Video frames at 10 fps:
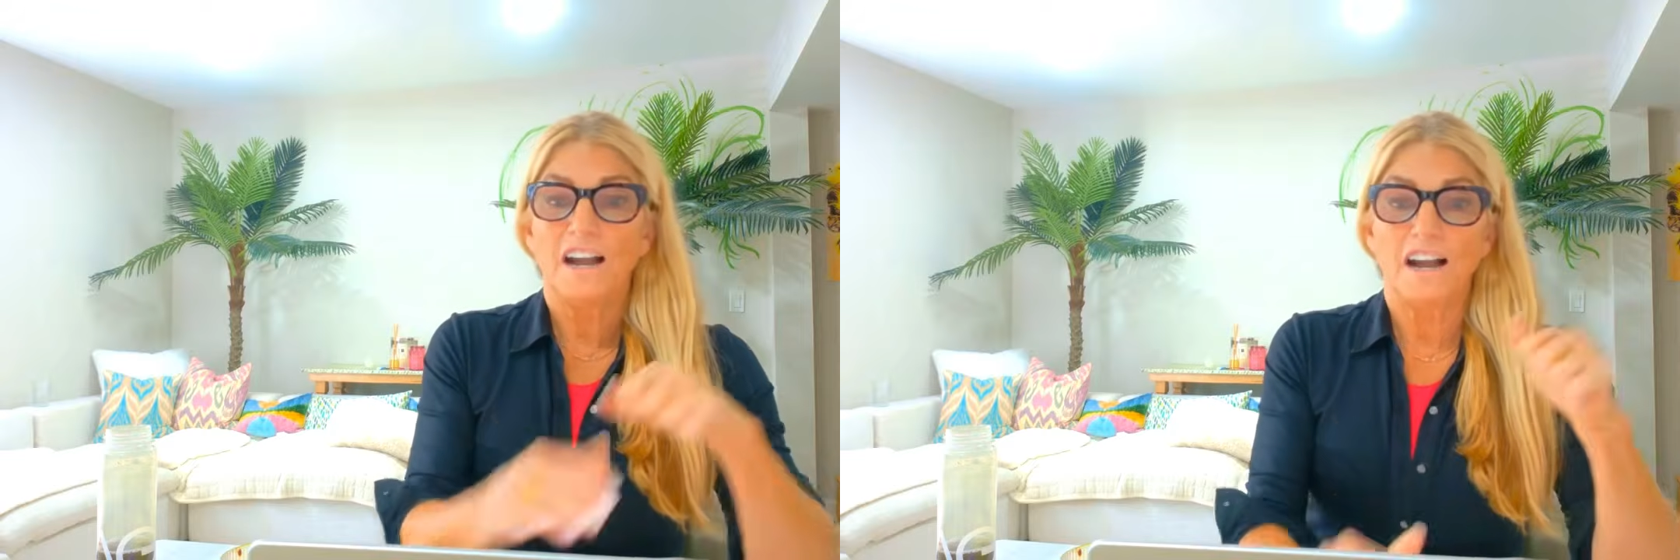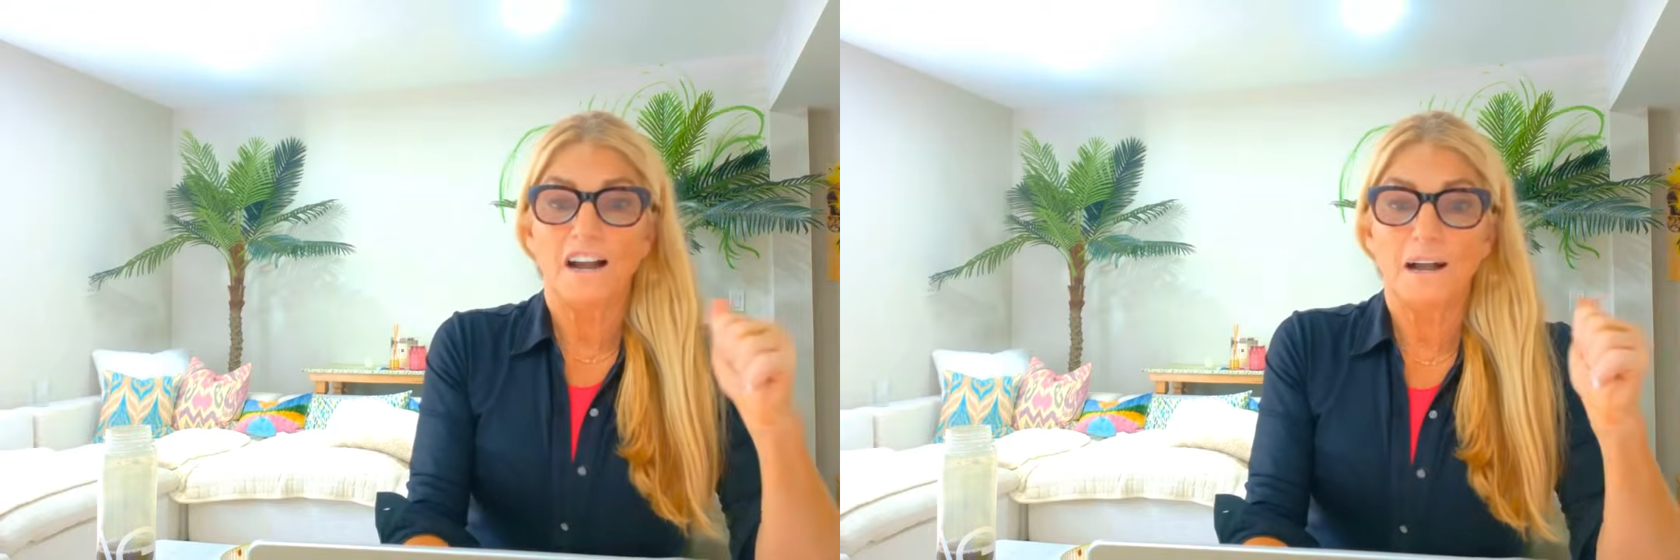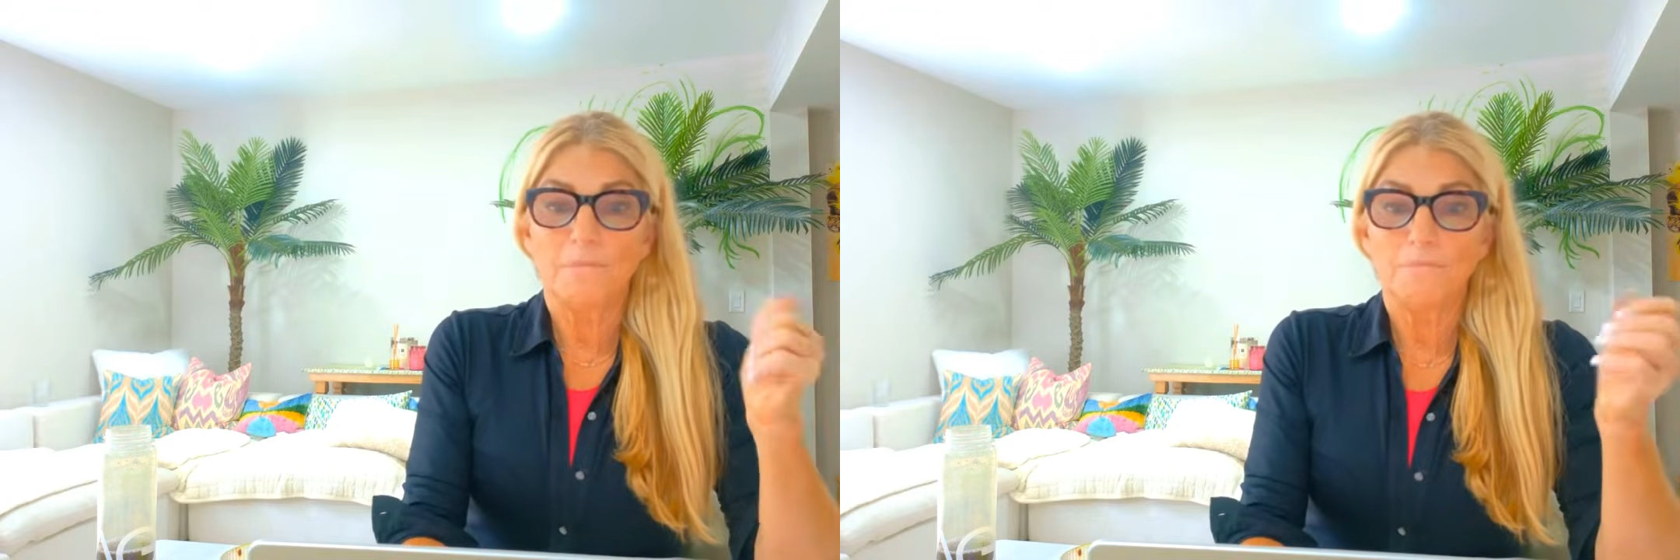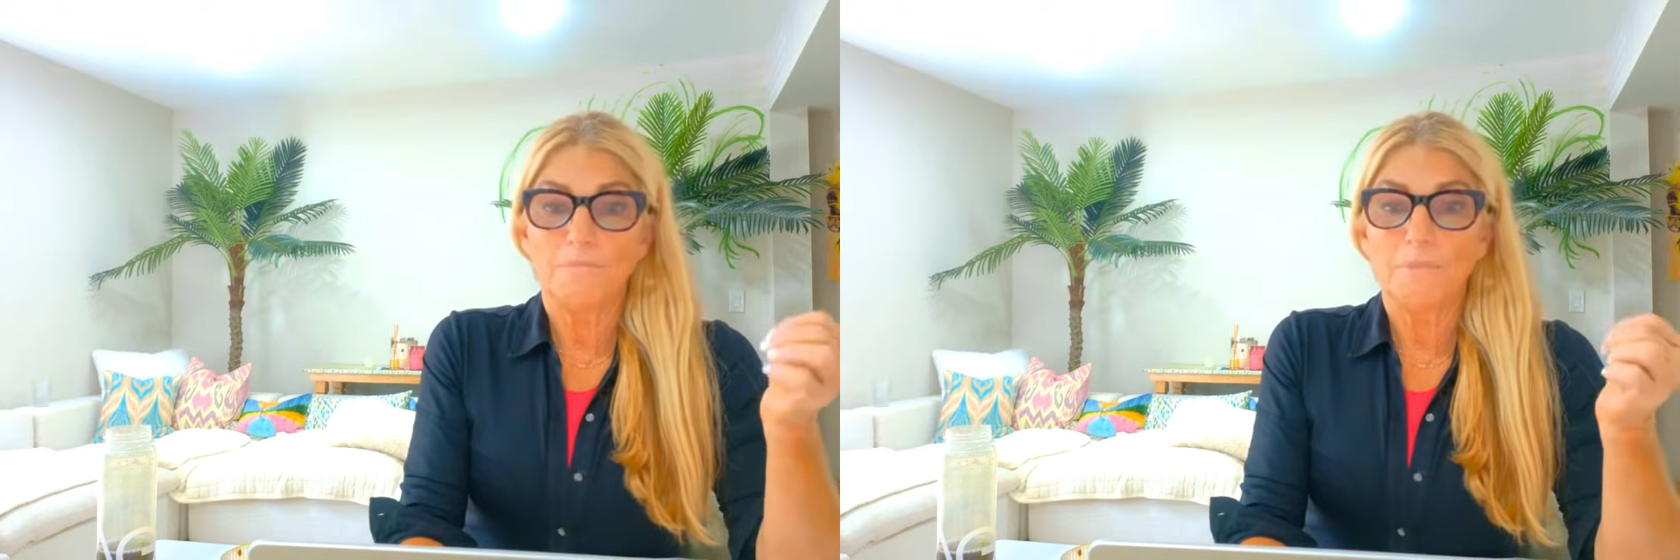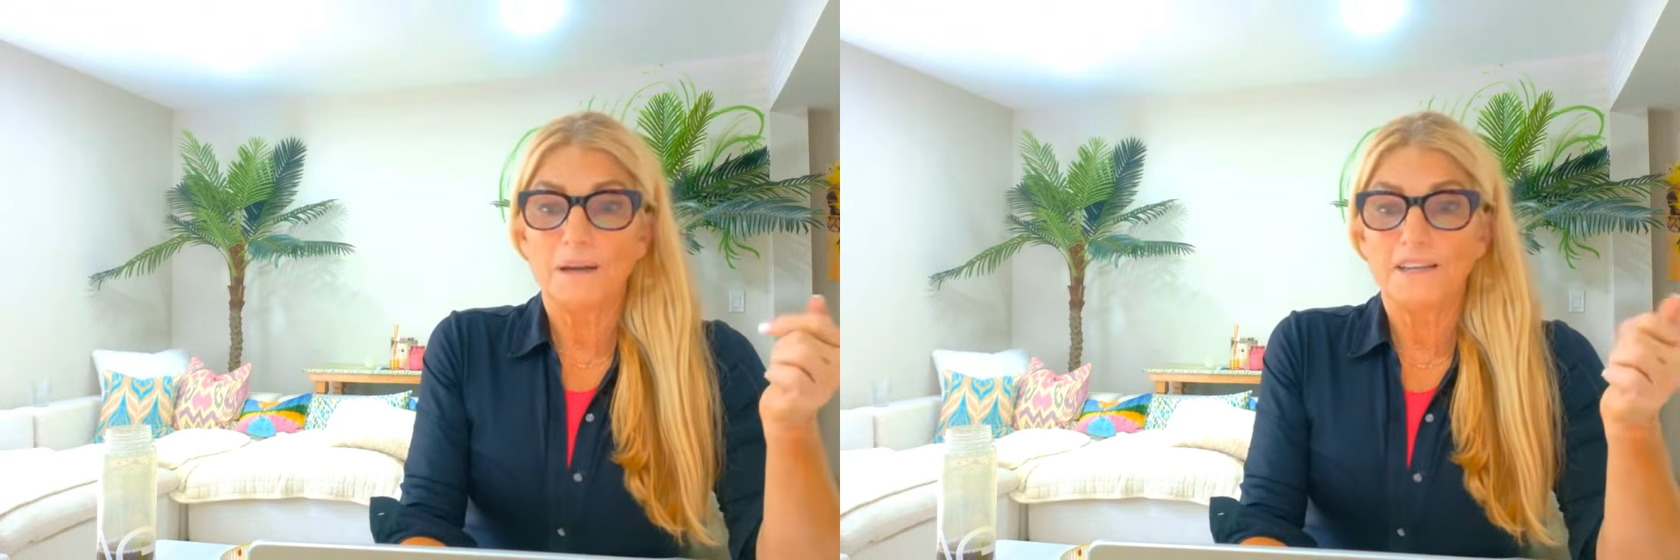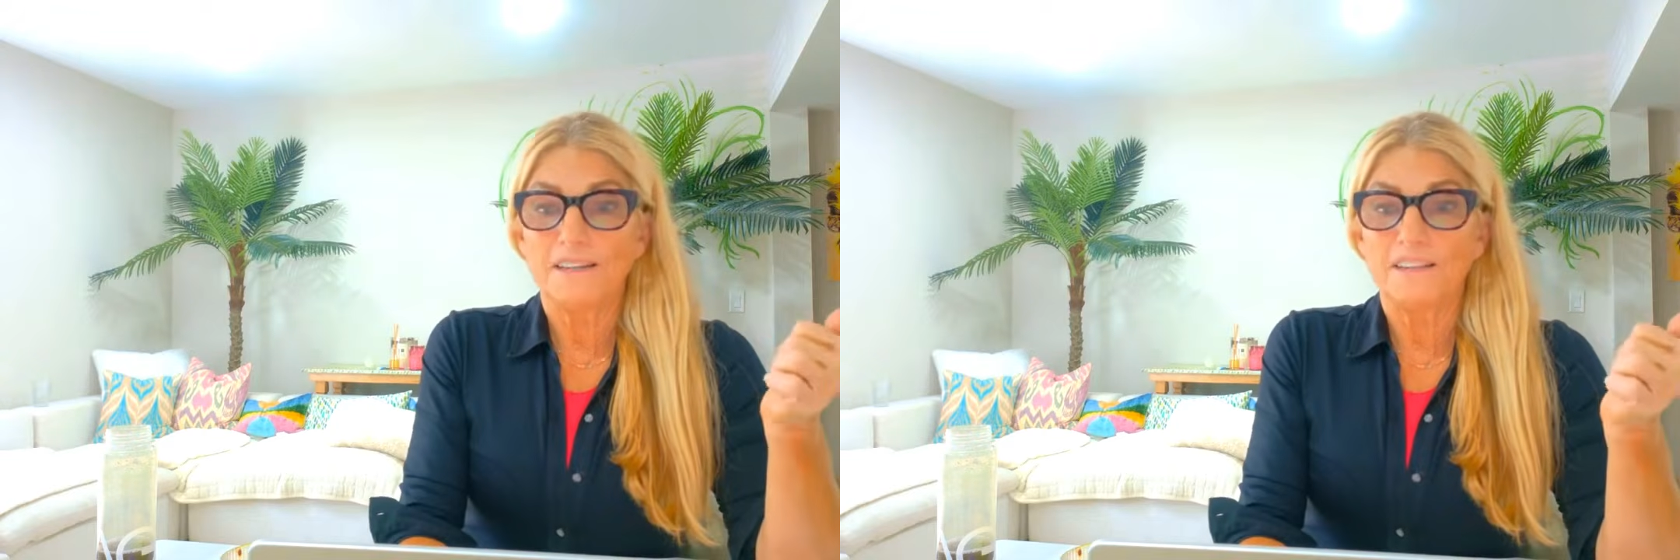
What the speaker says: but